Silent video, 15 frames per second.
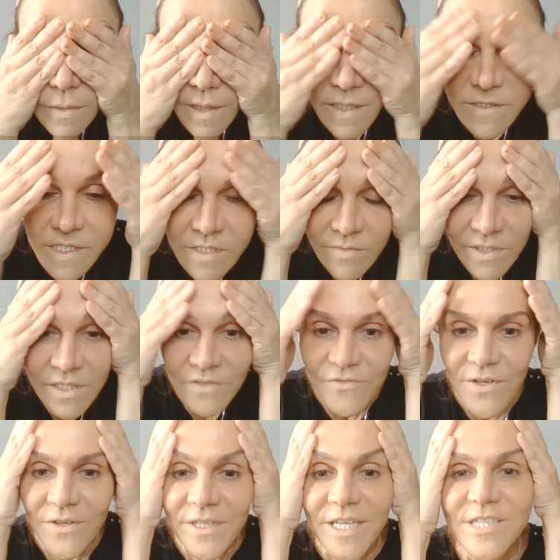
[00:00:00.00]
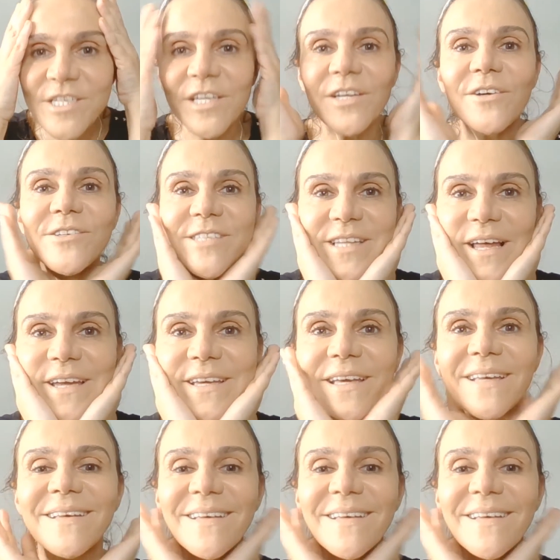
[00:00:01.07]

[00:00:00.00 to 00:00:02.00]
This is what the foundation looks like.